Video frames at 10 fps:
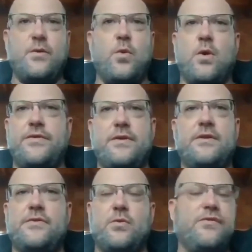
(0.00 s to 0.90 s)

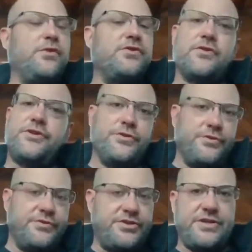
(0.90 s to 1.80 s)
The reviews are
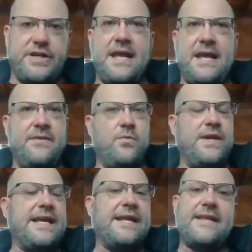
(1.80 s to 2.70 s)
huge, and
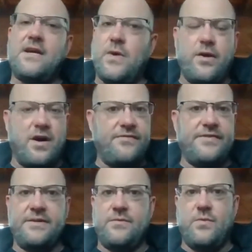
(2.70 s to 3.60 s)
we get that quite
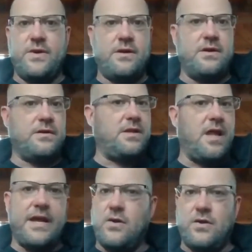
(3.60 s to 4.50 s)
often where a
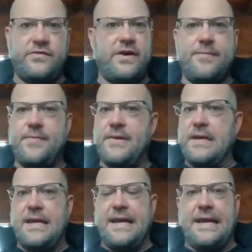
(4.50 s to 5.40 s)
client calls up
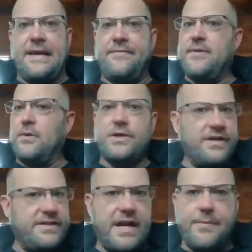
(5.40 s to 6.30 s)
and they're
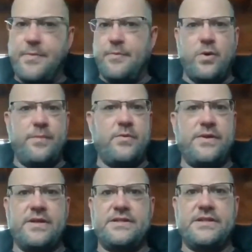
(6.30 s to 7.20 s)
looking to set up an appointment
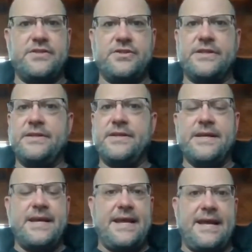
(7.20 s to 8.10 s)
with us initially.
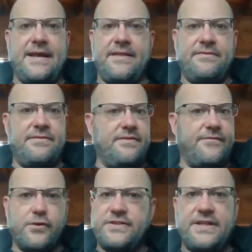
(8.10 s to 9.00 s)
And the
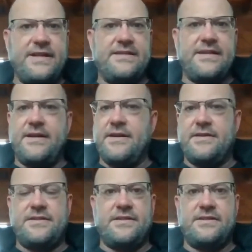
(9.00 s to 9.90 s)
first thing they say to
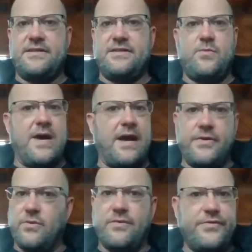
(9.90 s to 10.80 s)
us is
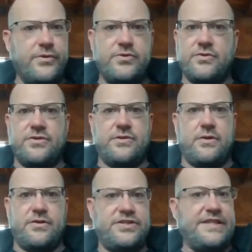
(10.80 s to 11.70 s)
wow, your reviews
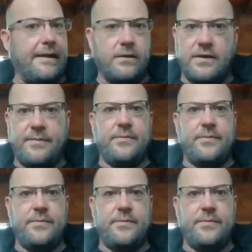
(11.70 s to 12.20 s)
are stellar.